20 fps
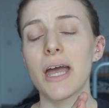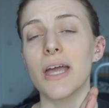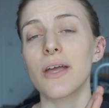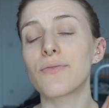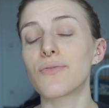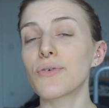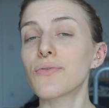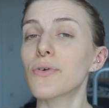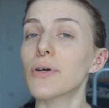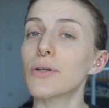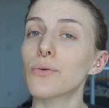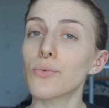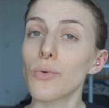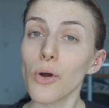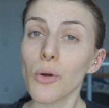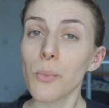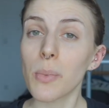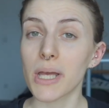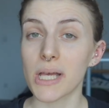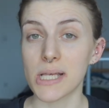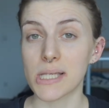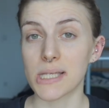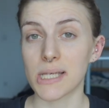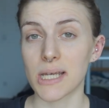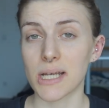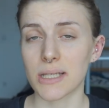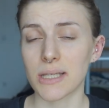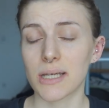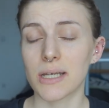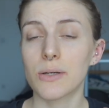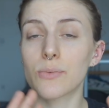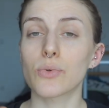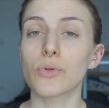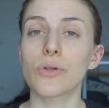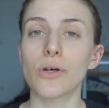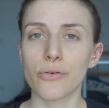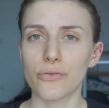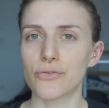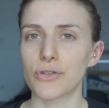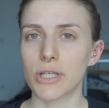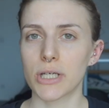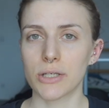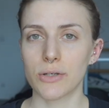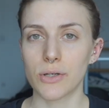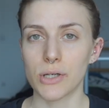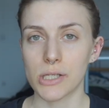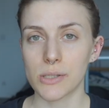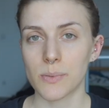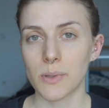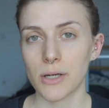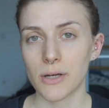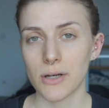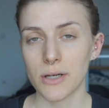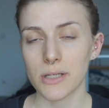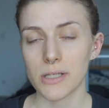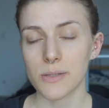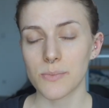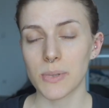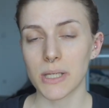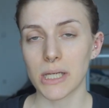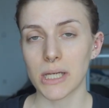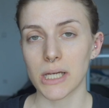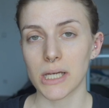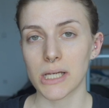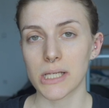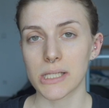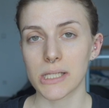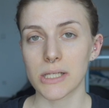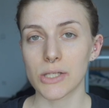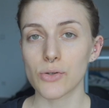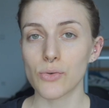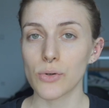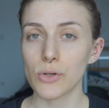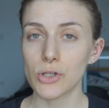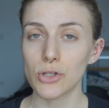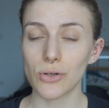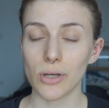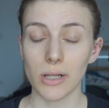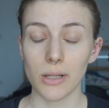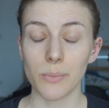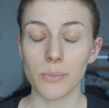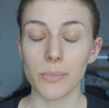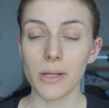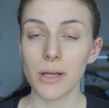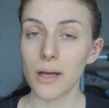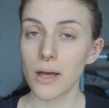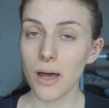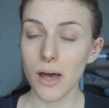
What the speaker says: If you've got a Rook piercing, then I would love to hear your experience because it's going to help